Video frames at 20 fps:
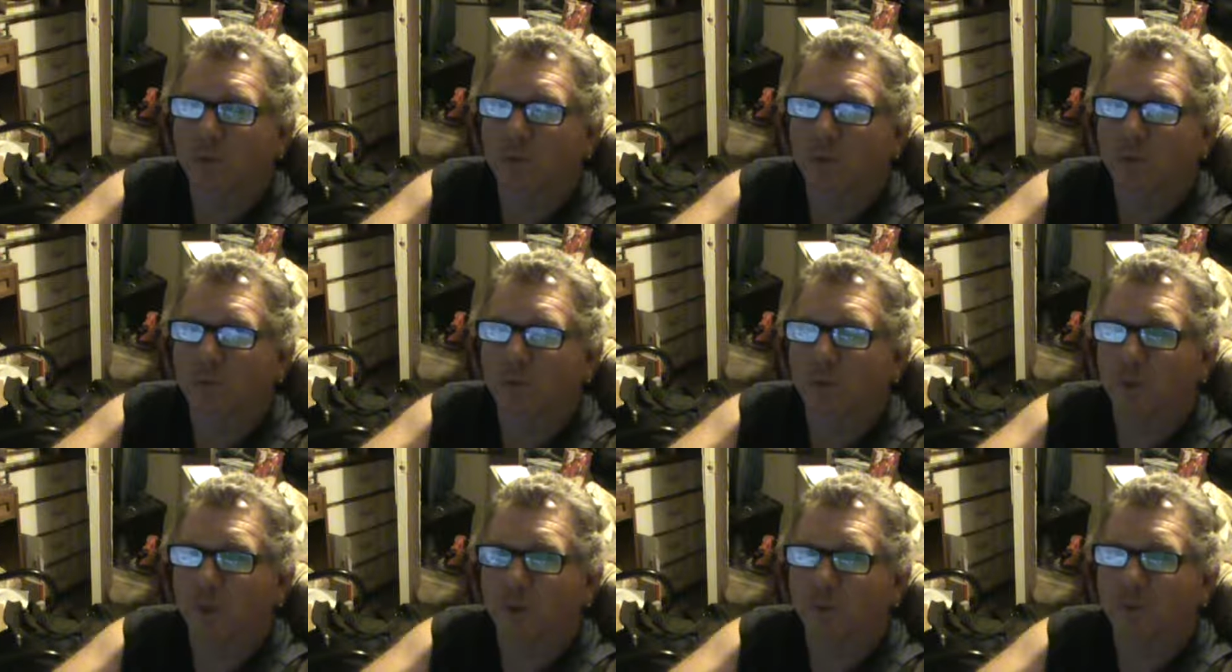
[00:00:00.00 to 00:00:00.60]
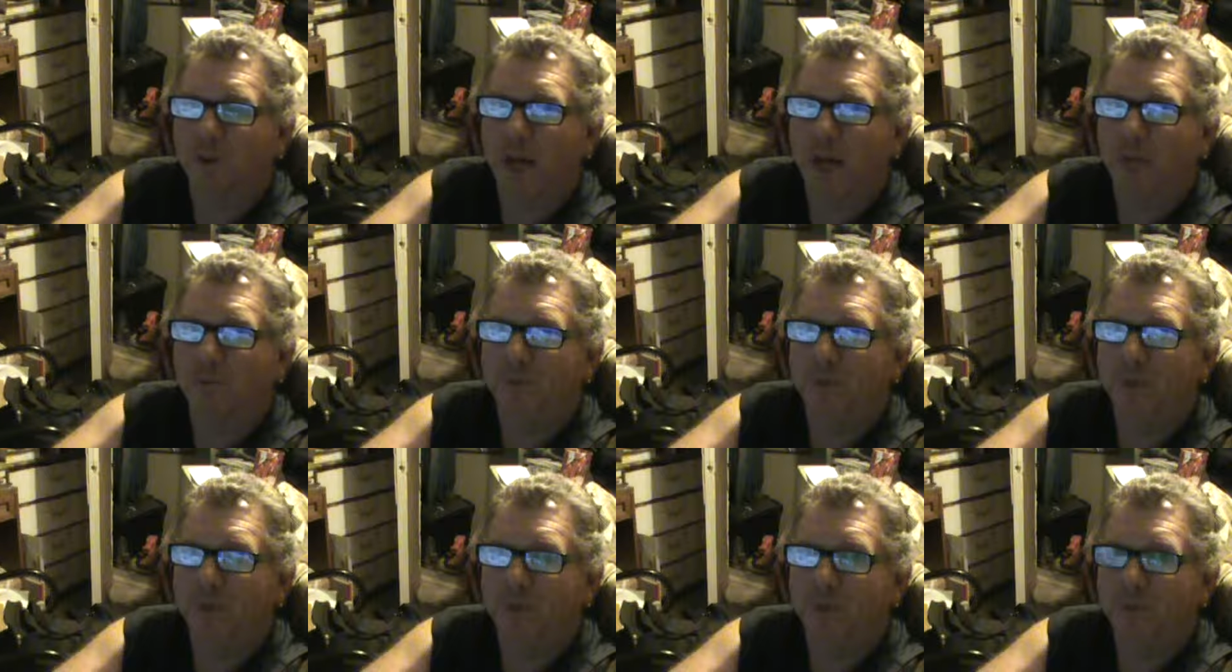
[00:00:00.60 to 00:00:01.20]
over 45,
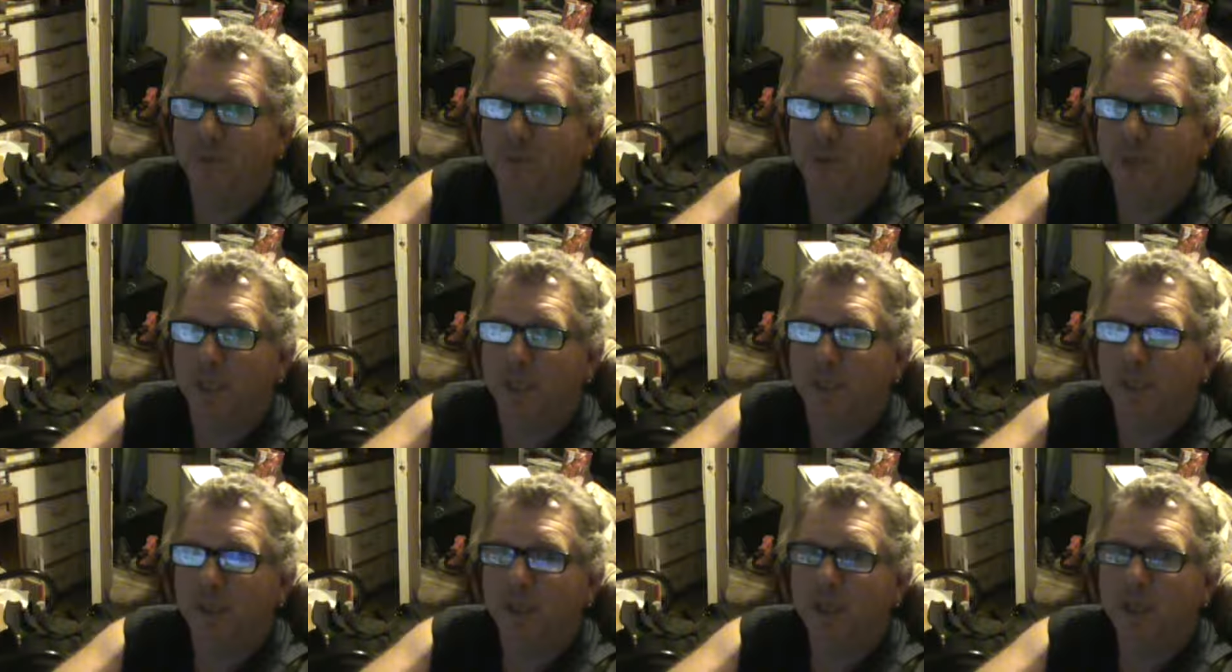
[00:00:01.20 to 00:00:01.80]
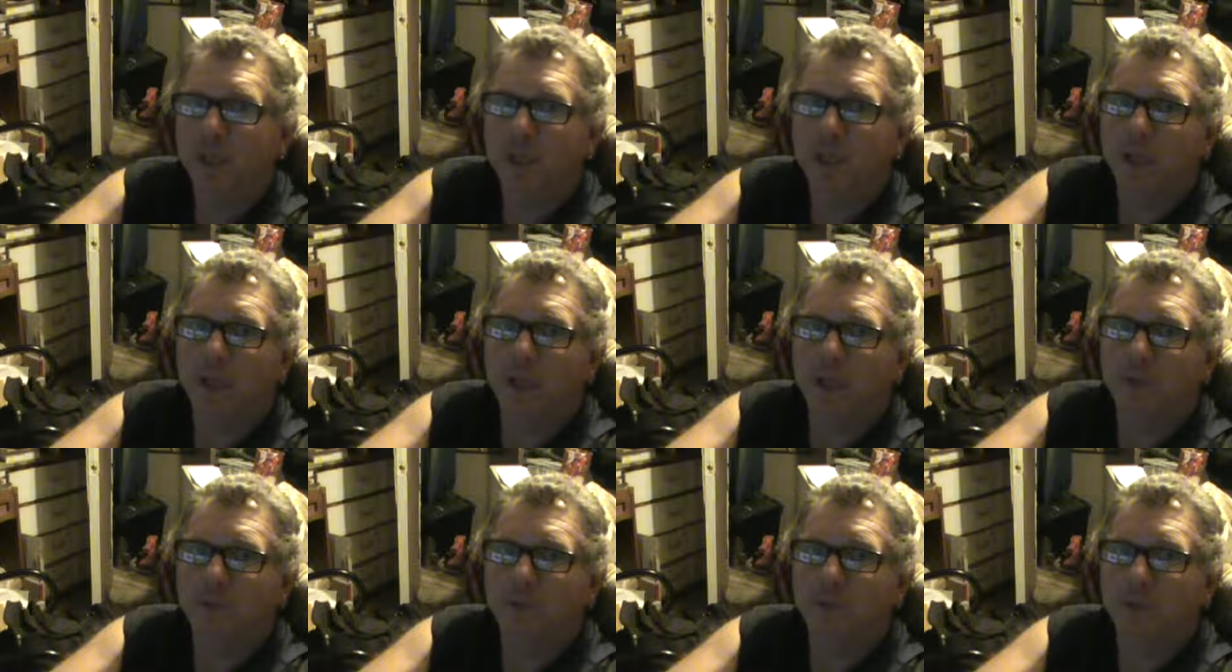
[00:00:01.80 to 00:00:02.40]
50 feet
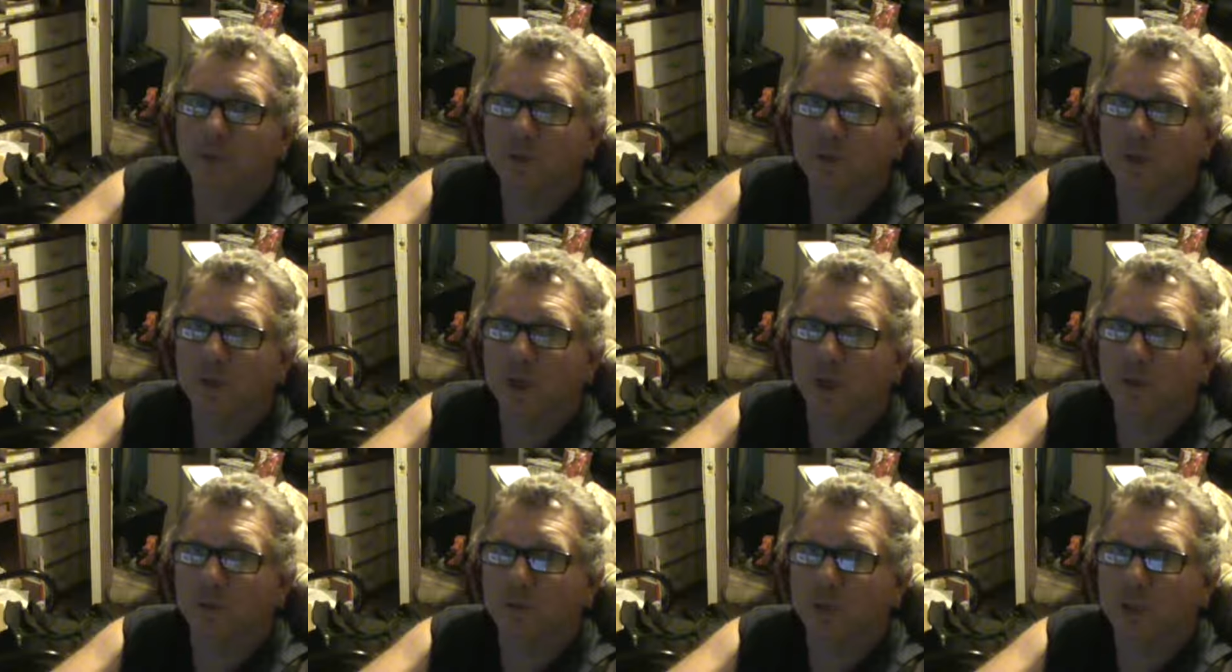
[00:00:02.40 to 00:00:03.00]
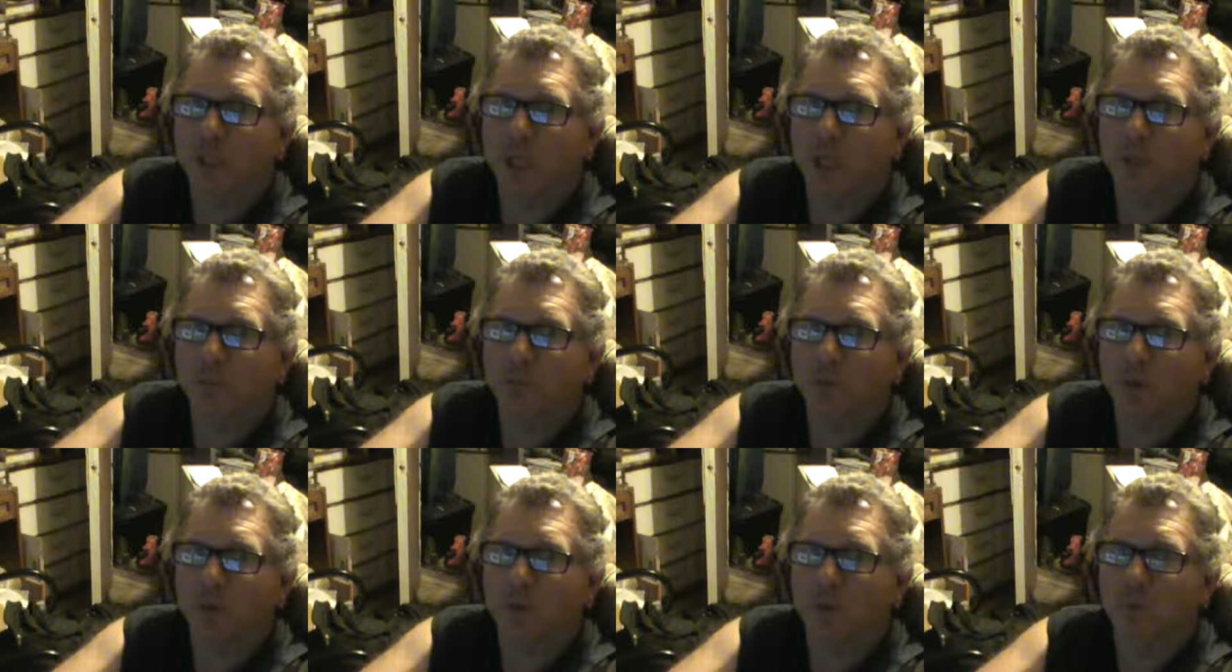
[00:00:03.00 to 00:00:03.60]
if there's enough
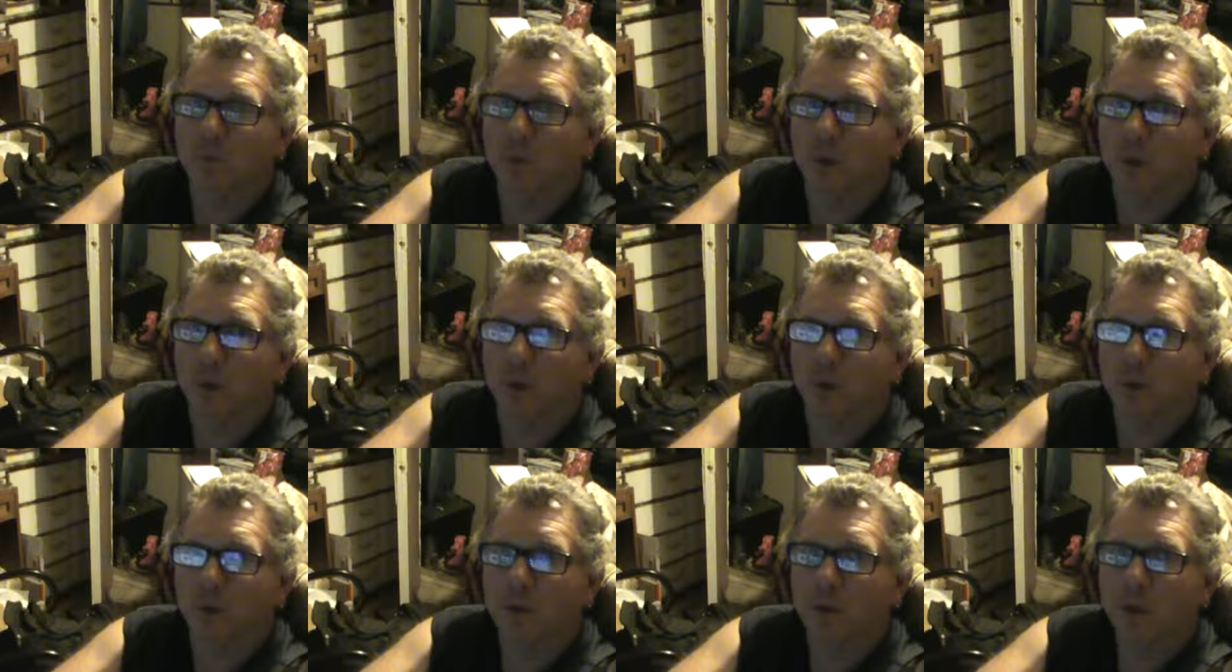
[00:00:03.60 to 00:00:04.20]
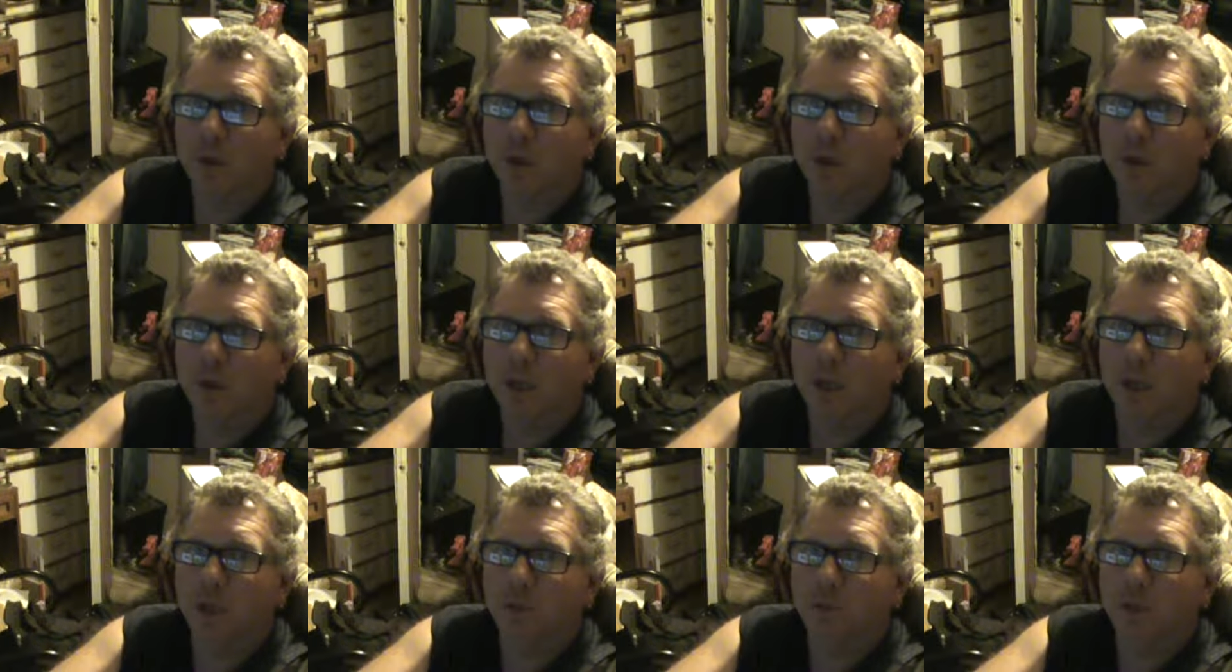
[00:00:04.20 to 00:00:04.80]
chamber of water.
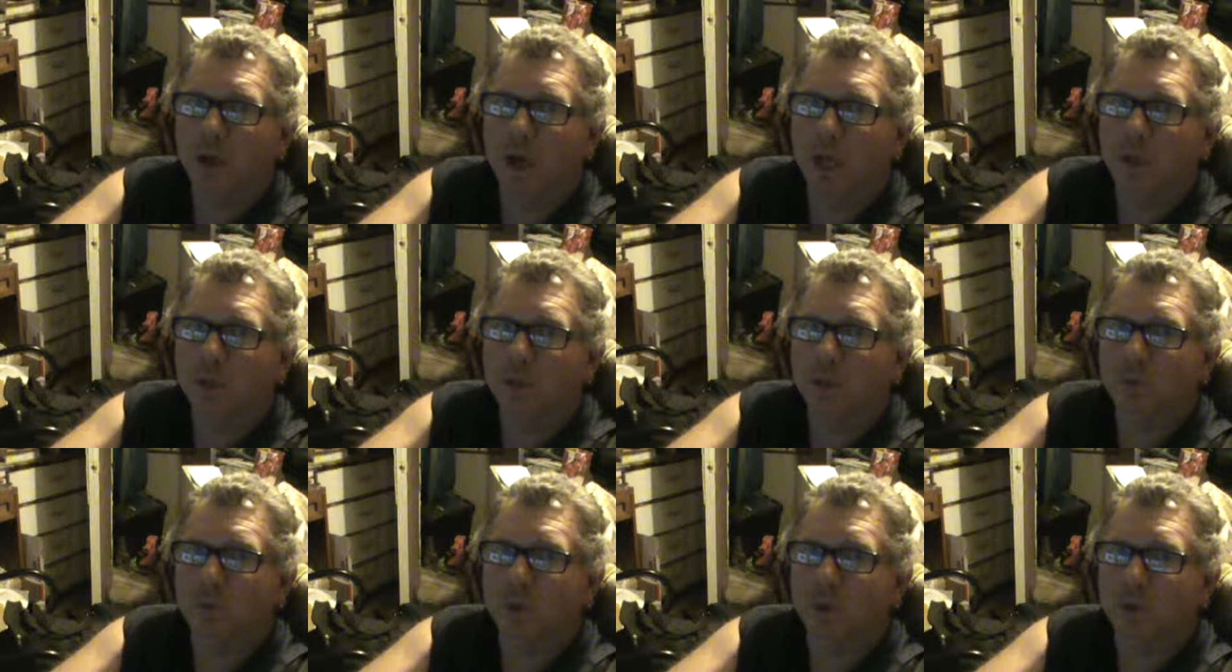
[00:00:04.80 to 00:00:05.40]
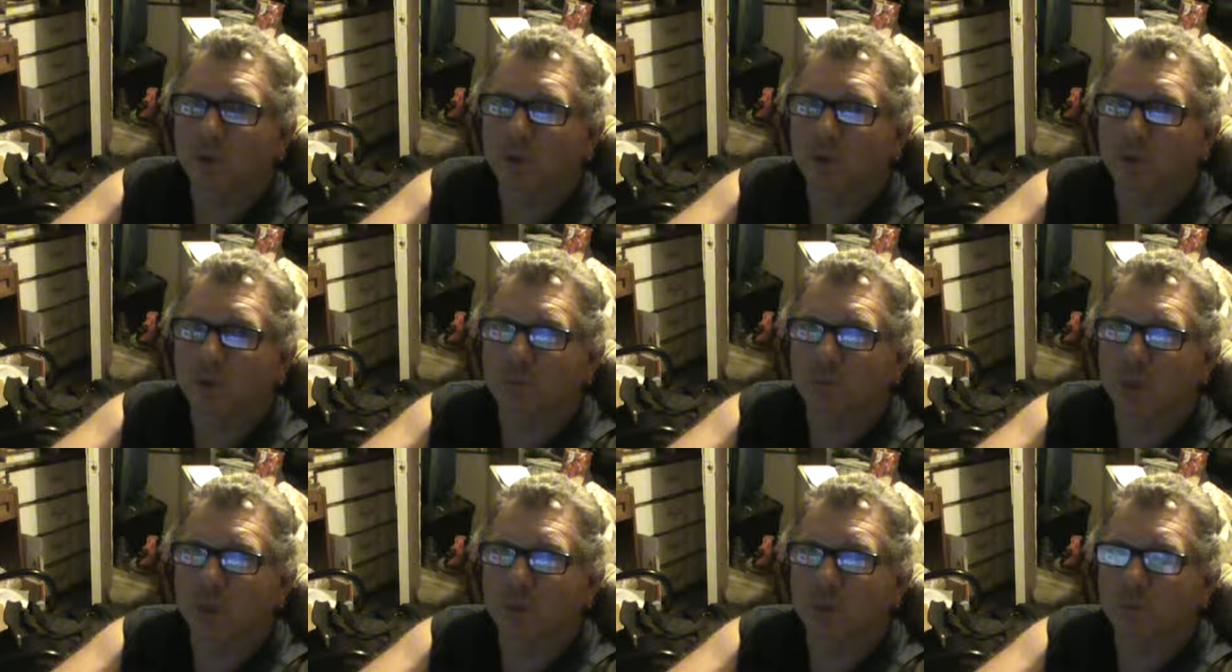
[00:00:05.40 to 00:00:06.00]
Otherwise, you'll burn the
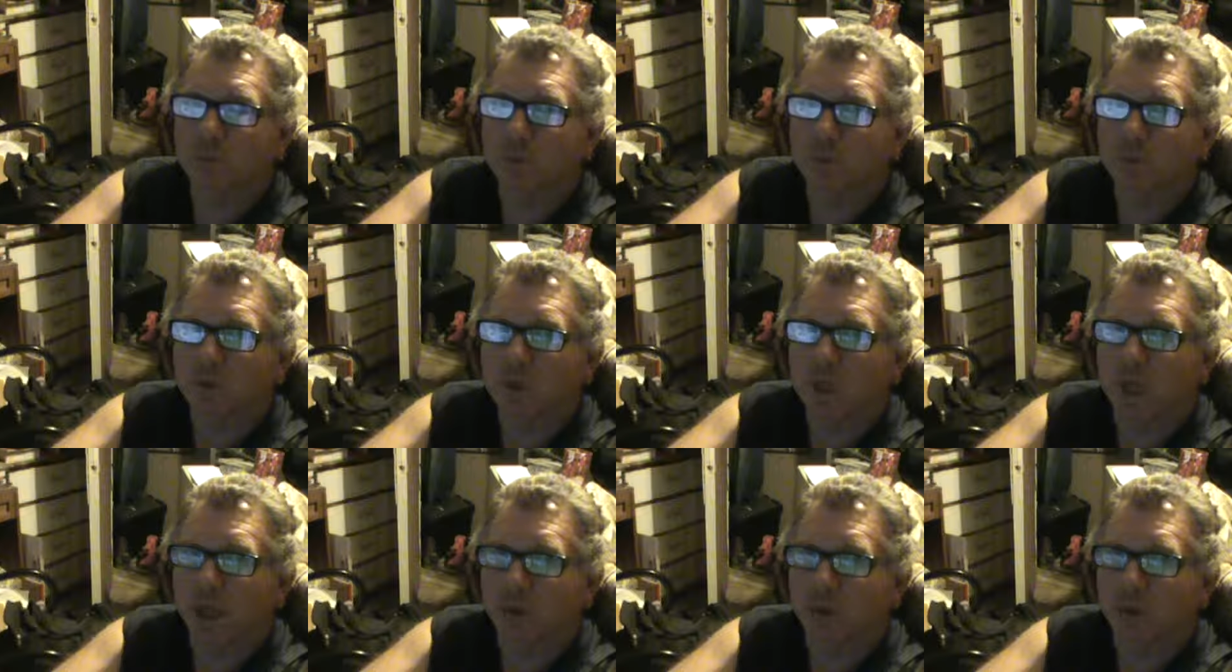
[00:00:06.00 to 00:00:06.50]
submersibles